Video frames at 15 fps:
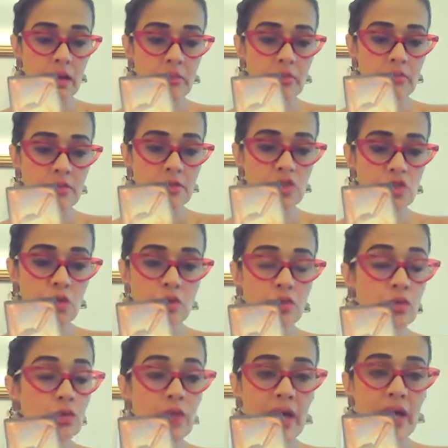Okay, just
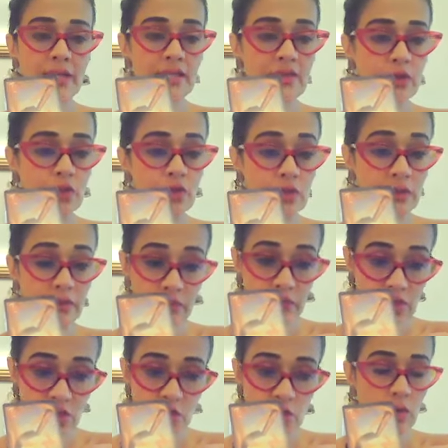don't do that.
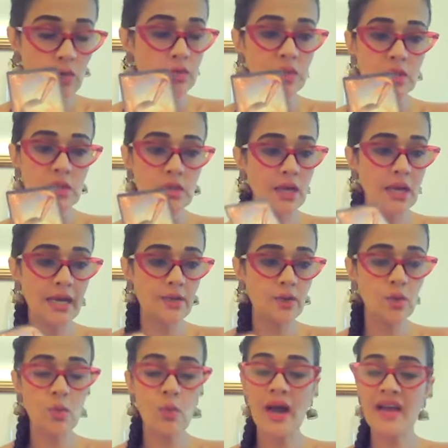Just don't. I
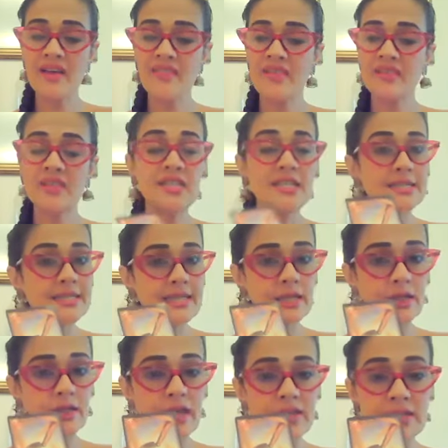don't know why I felt the need to
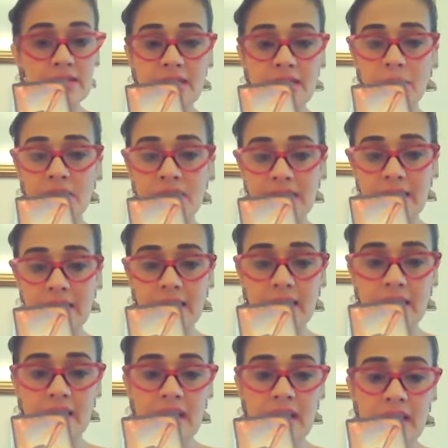tell you that. It's a number 10.
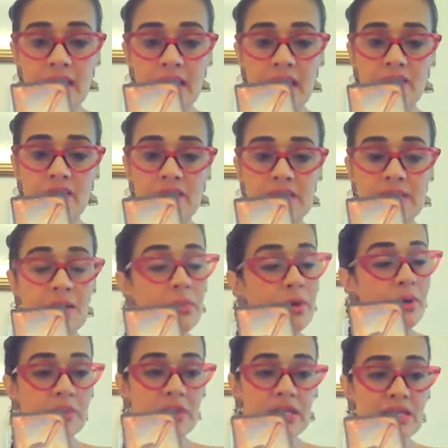If this
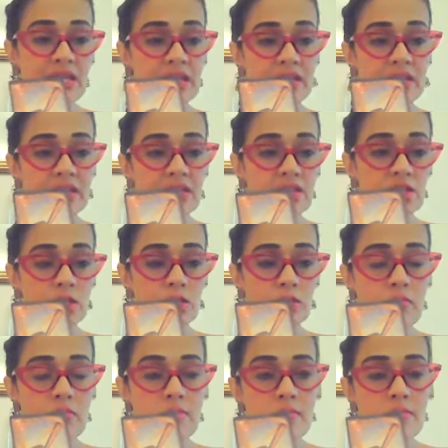number means anything to
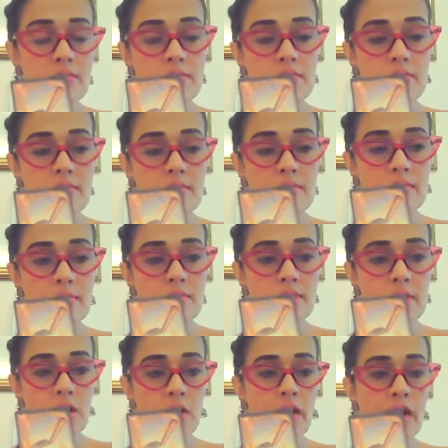you,
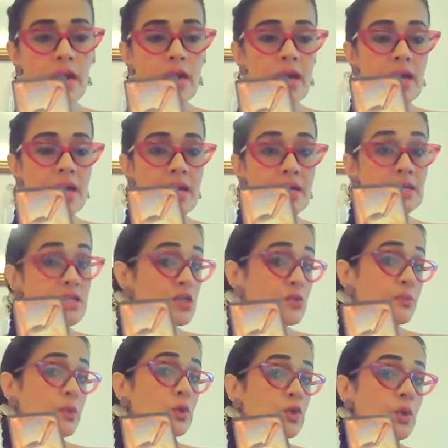okay, this
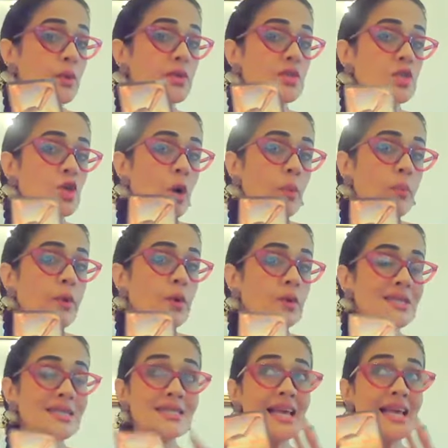is Pluto in
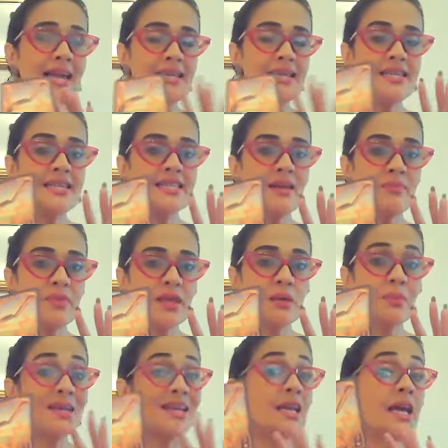Scorpio. This is ending
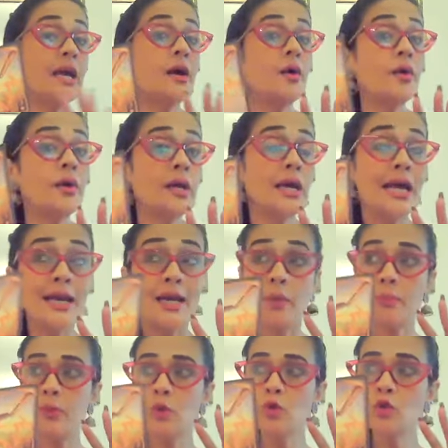something, but in a hurry.
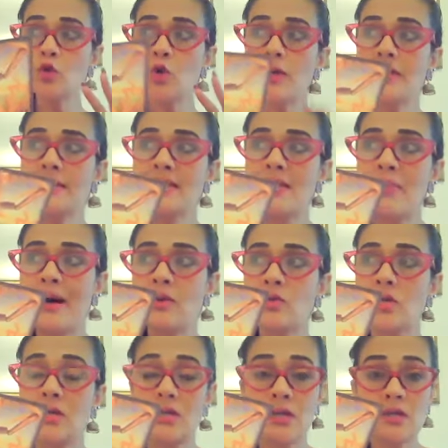Now, Pluto is
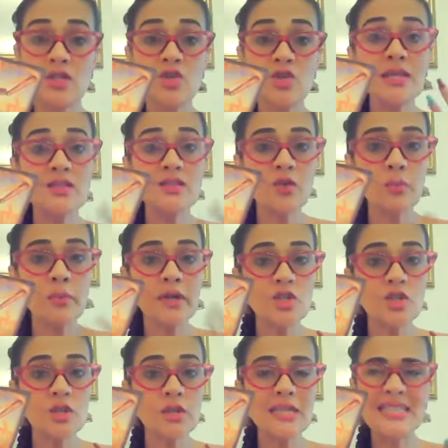about
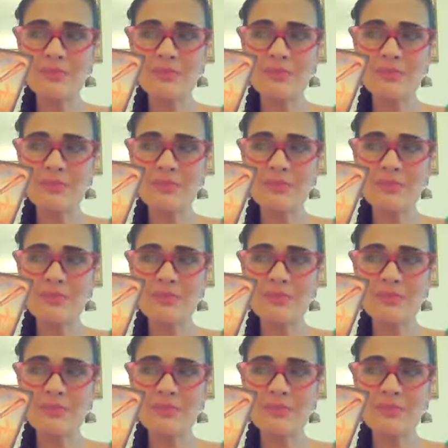transformation.